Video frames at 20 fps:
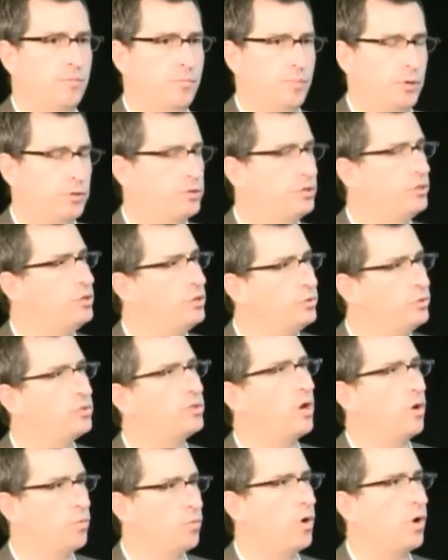
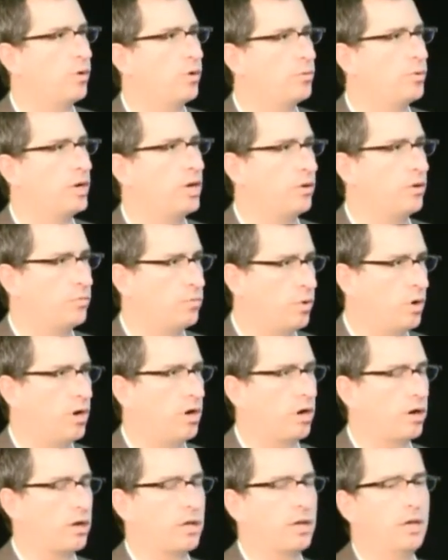produce award-winning
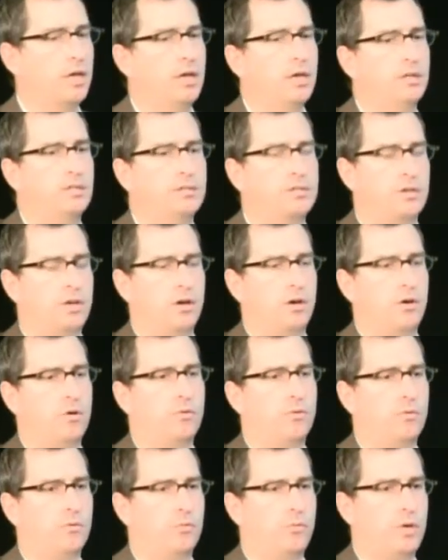work? So
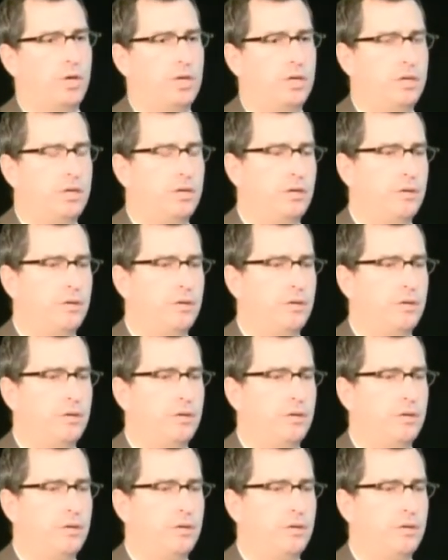we